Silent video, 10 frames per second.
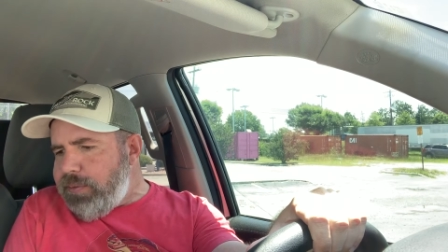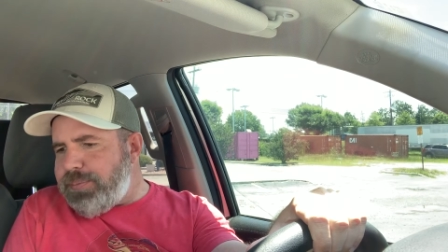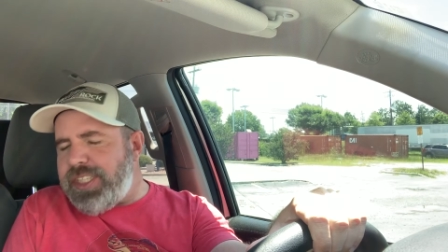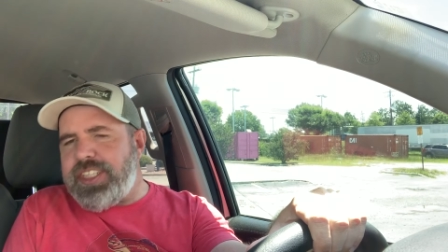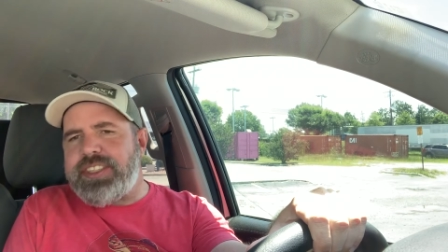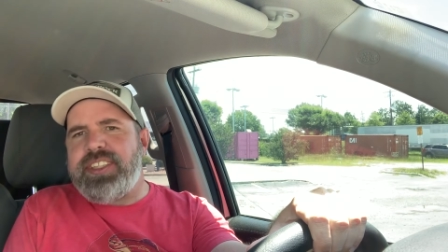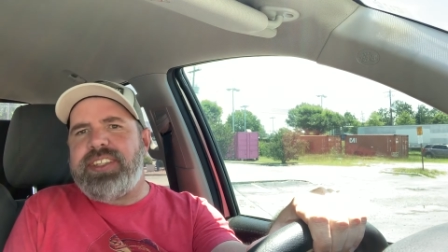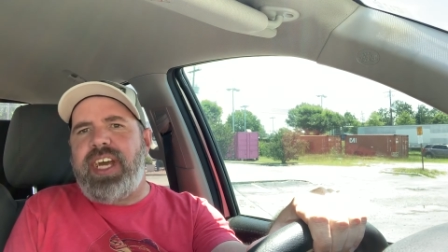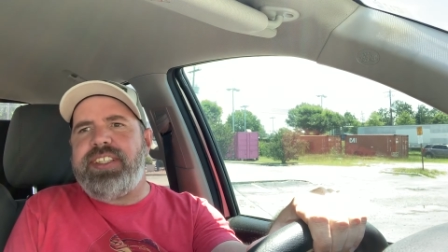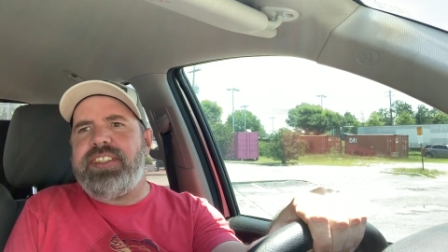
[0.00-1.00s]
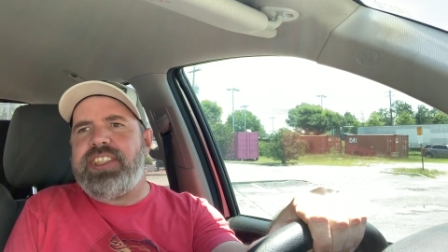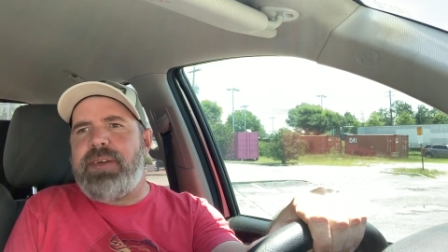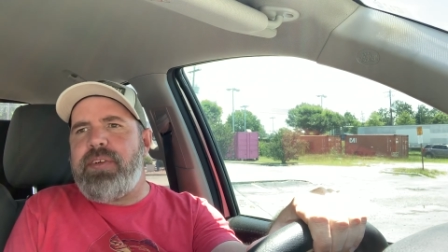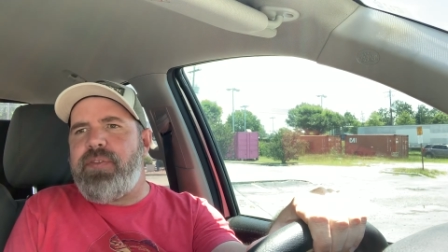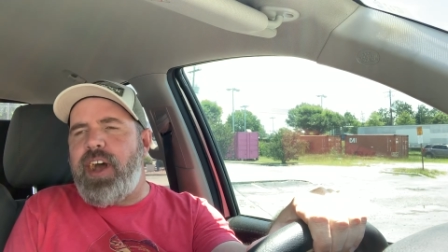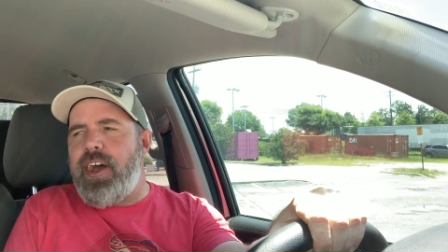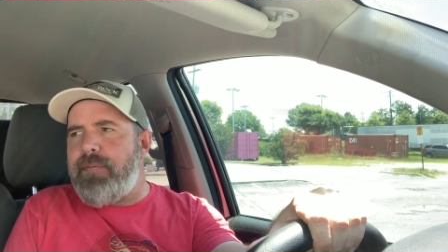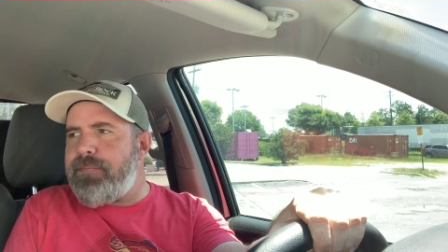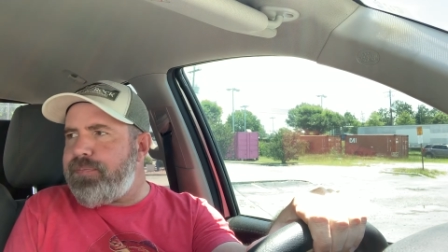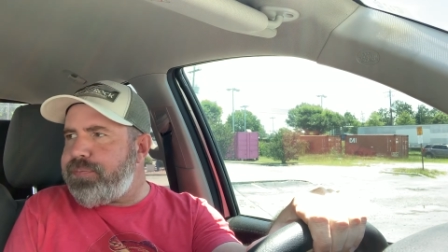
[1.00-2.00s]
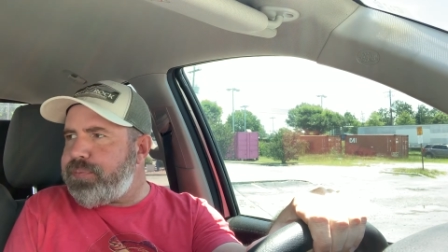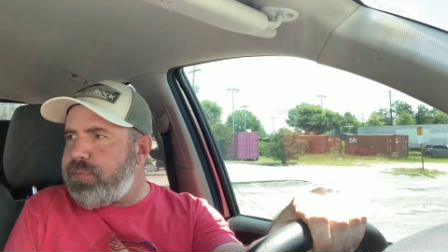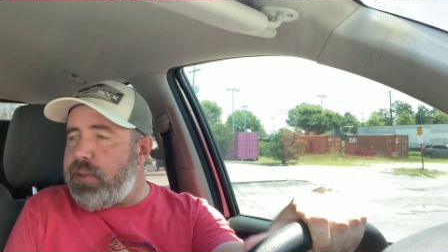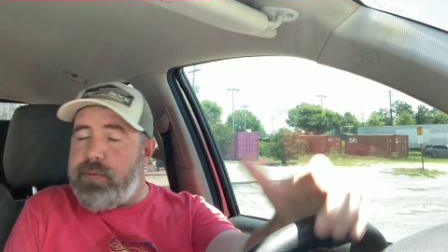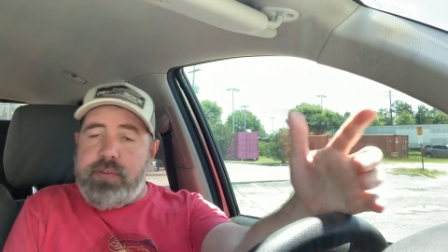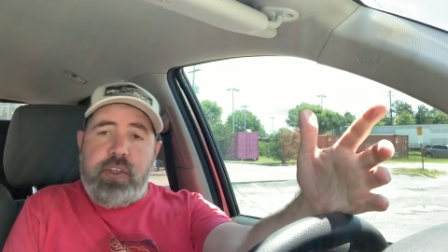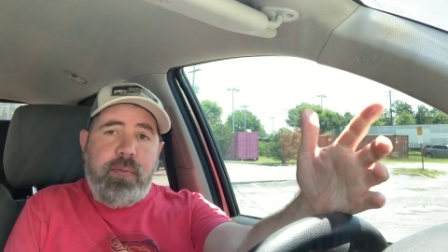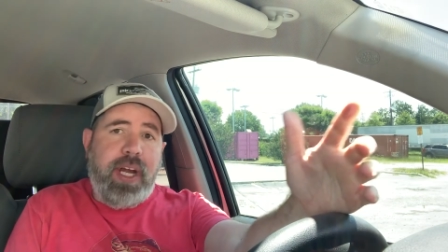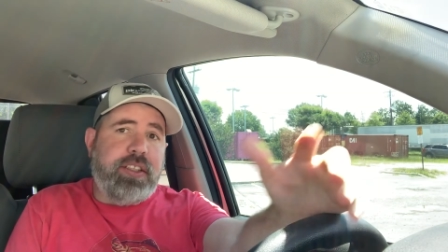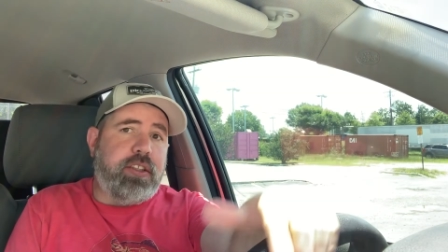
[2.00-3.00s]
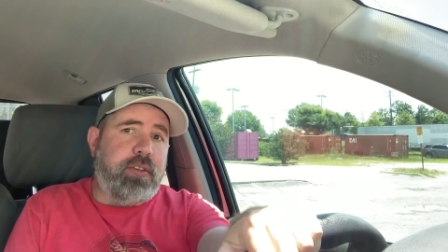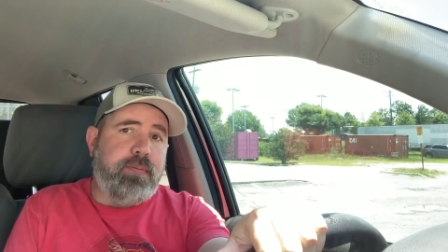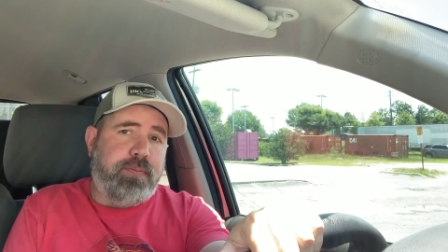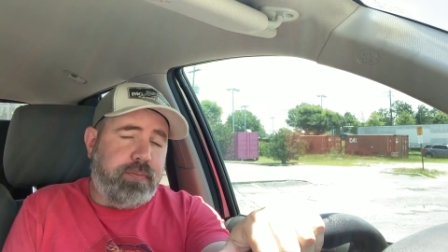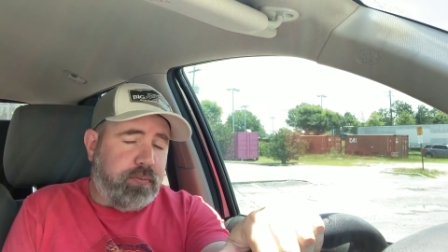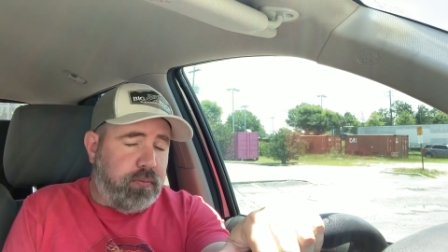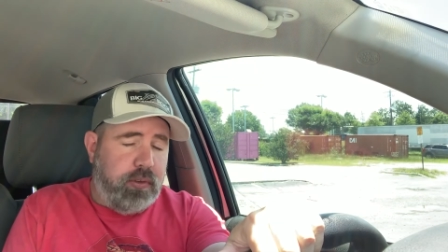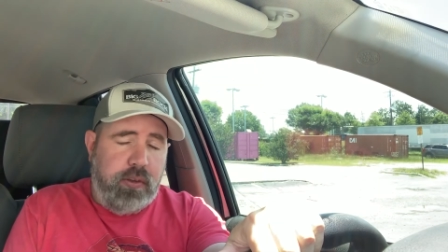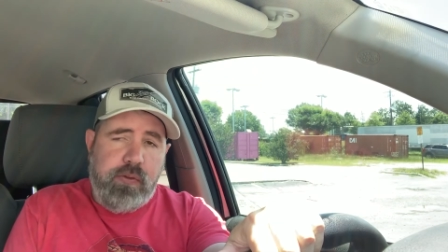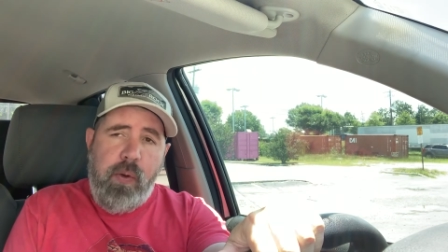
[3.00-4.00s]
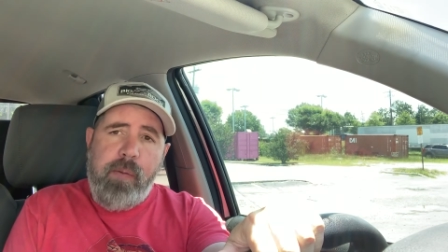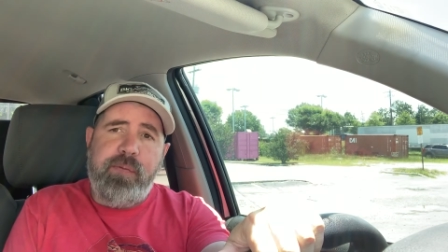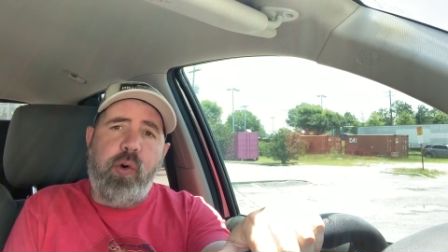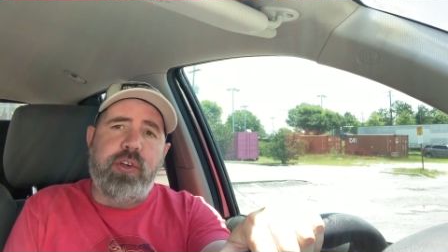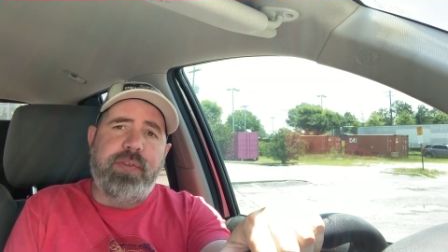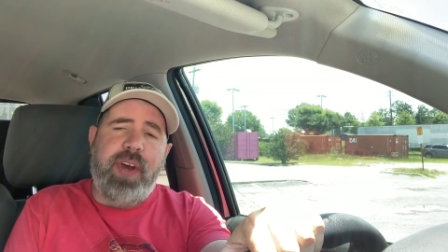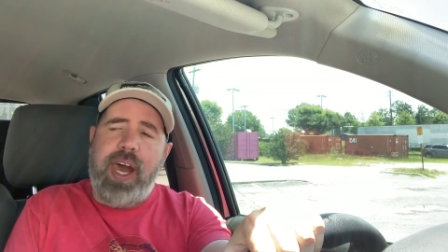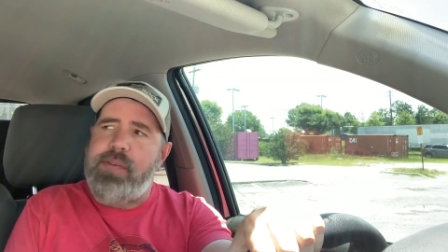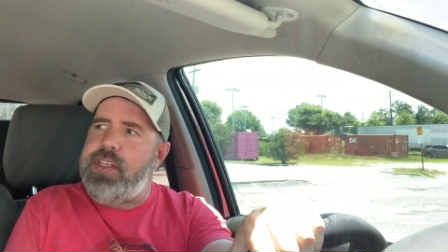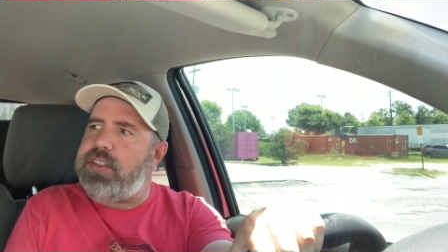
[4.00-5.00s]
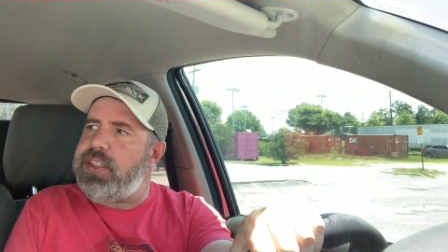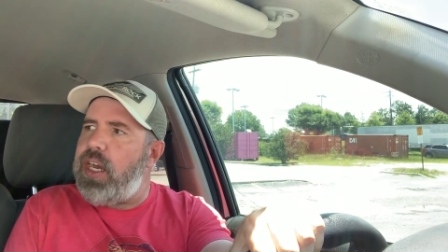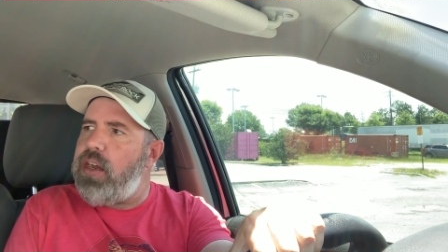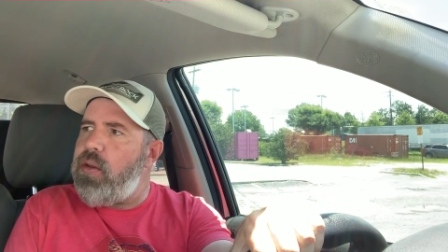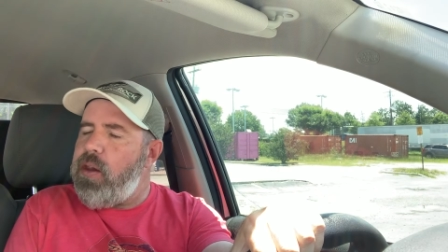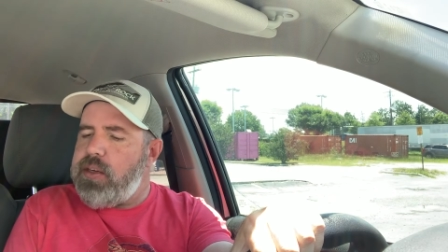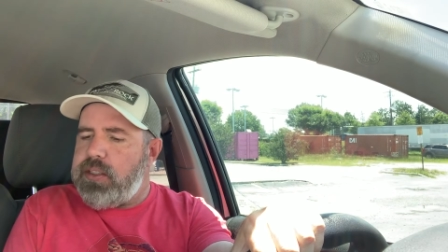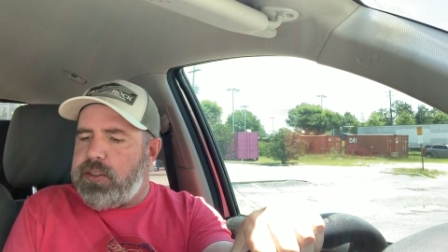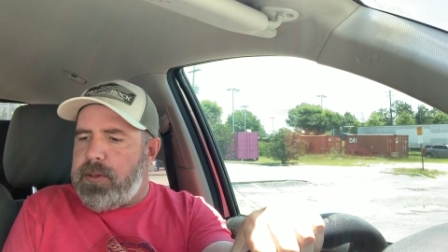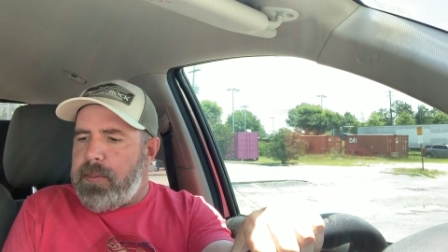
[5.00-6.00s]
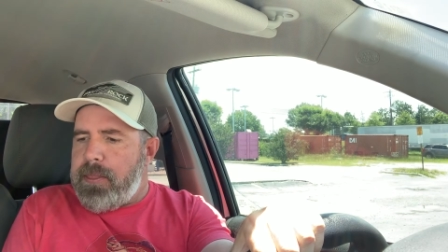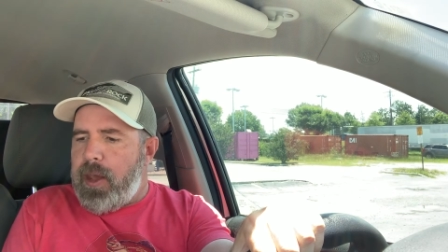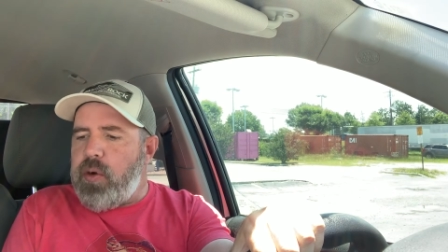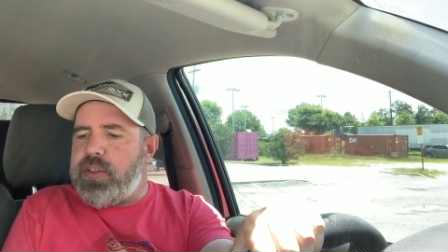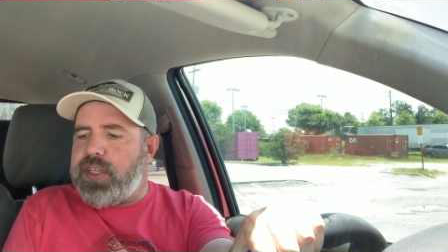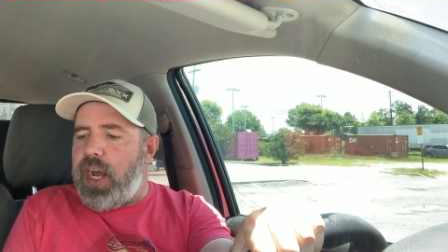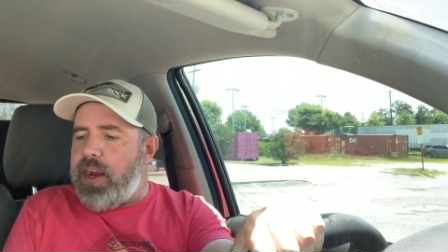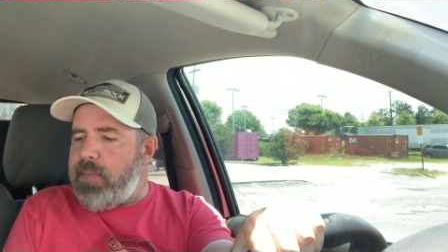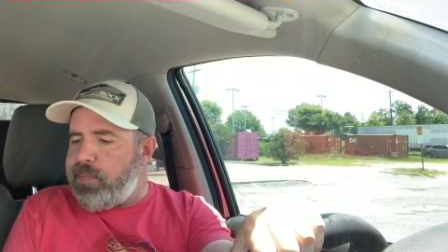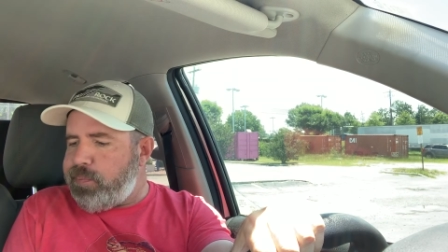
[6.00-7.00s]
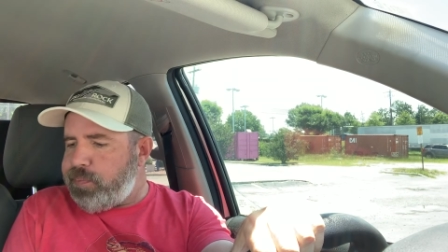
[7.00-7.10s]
Been here since 1975. So basically 45 years now, older than I am.